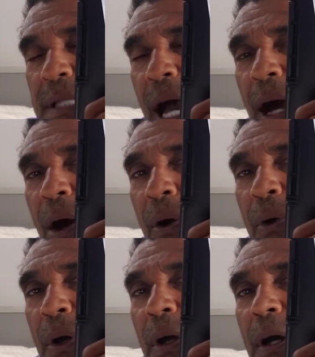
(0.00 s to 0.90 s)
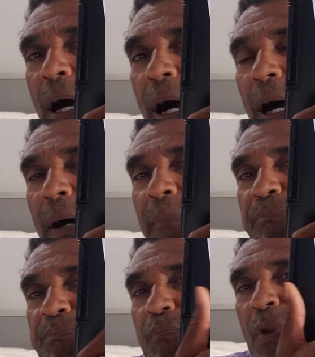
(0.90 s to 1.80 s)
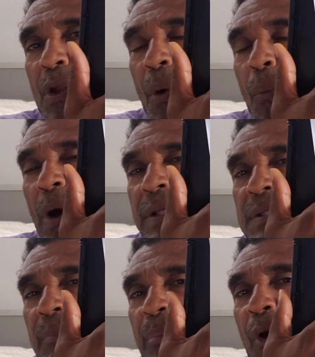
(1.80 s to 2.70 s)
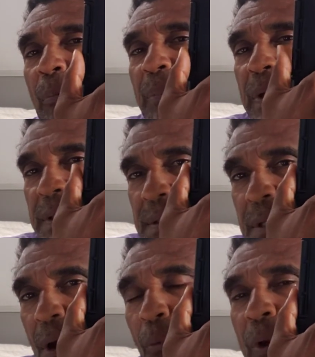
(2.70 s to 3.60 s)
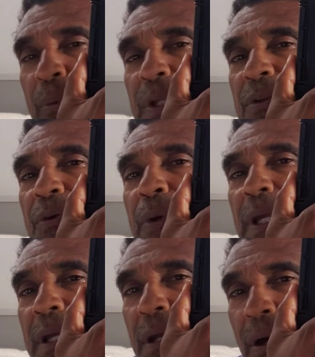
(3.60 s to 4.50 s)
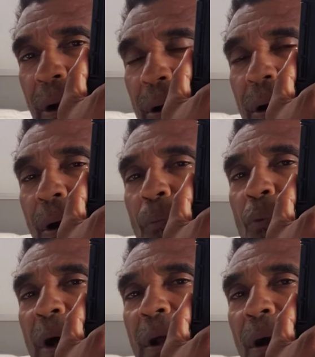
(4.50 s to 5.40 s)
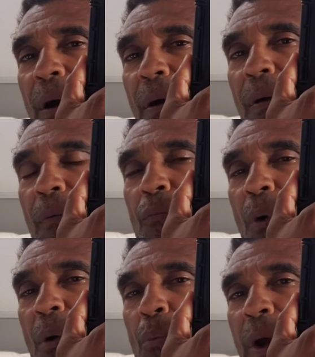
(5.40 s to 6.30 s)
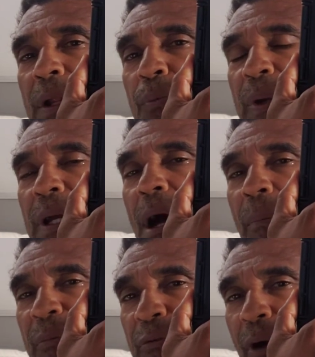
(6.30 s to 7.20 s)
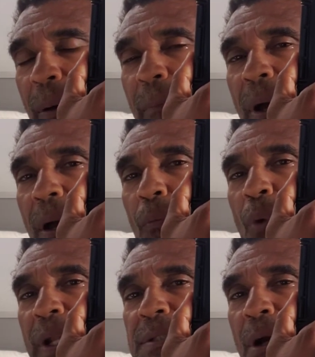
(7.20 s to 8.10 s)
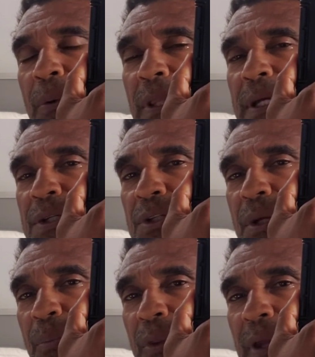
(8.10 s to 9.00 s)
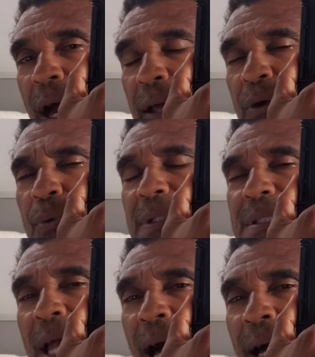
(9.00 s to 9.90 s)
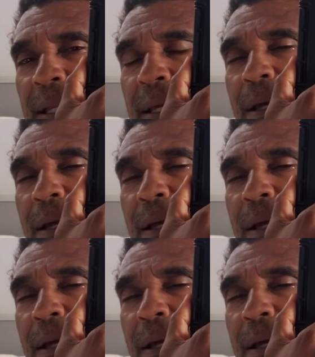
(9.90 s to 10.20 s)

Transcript: How, you know, what is the purpose? What are we doing here? Where did we come from? What is our relationship with God? Who is God?